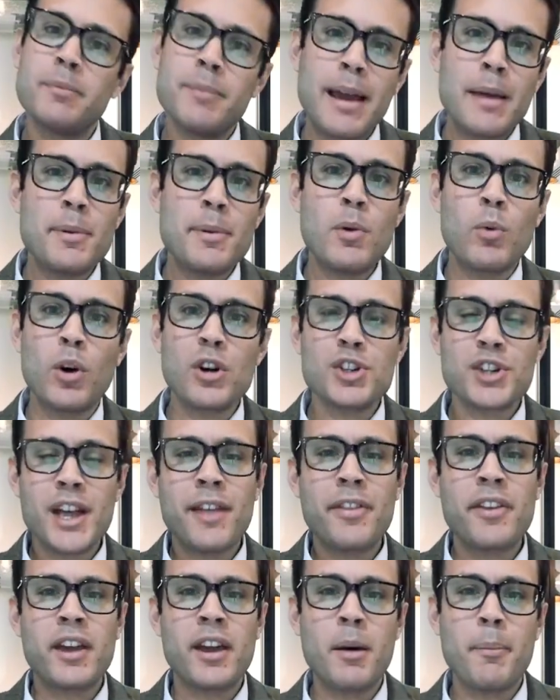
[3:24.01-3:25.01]
Maybe watch
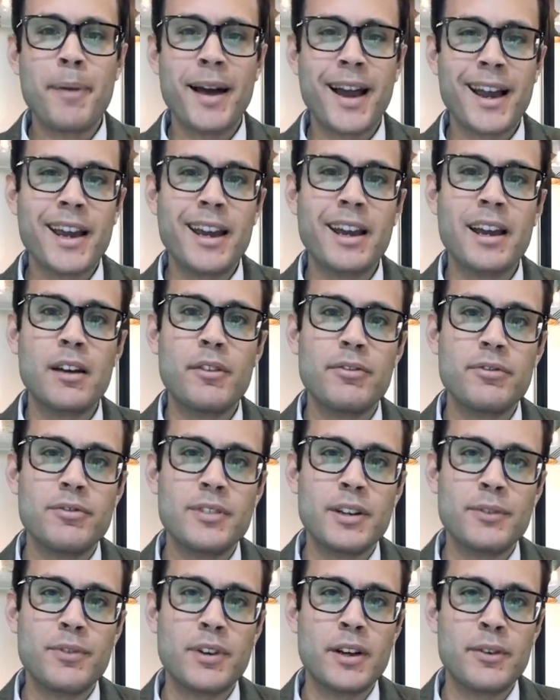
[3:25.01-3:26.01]
that, then come back here
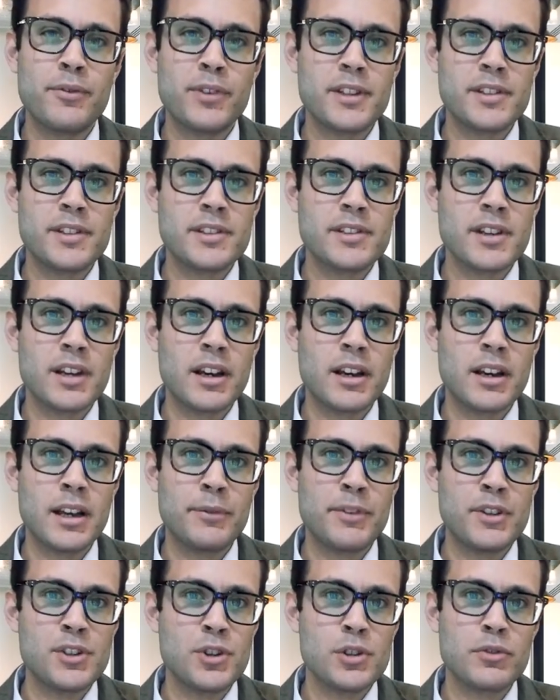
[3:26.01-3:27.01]
if
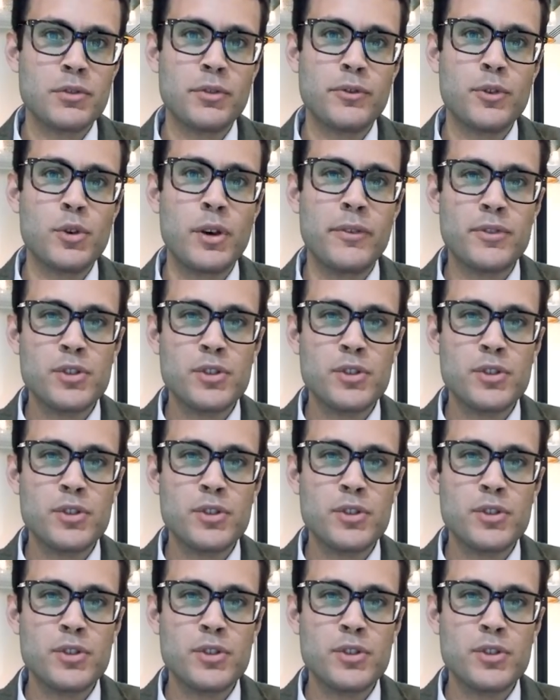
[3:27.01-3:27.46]
it's useful for you,